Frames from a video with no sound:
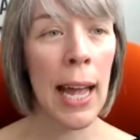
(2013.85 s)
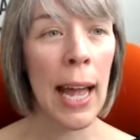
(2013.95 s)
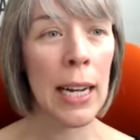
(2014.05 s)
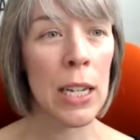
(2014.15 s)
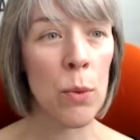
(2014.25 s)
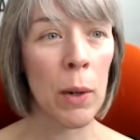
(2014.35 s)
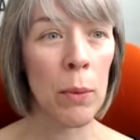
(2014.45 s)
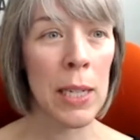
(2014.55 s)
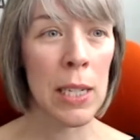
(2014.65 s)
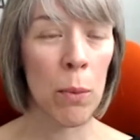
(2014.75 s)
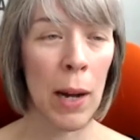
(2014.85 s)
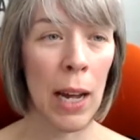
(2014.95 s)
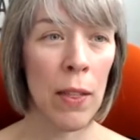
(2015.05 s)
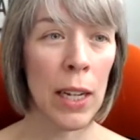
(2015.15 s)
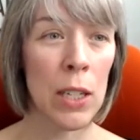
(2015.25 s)
And it's one reason why
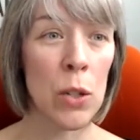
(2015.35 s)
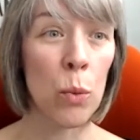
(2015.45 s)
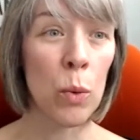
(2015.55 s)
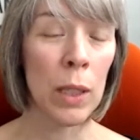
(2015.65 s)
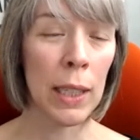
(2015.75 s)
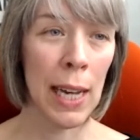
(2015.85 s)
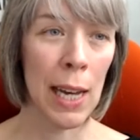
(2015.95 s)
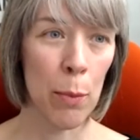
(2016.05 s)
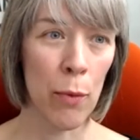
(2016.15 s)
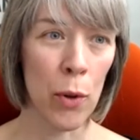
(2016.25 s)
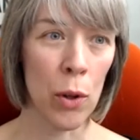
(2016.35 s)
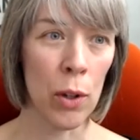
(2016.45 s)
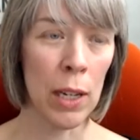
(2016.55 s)
I think it's really helpful